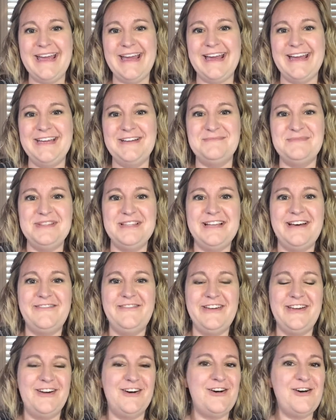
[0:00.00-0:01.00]
I am
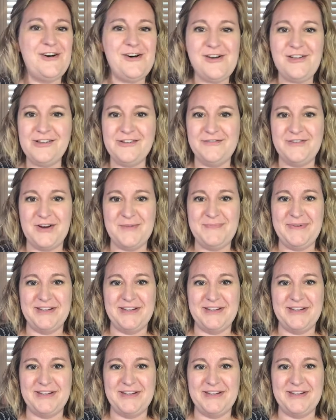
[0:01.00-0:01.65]
loving all of your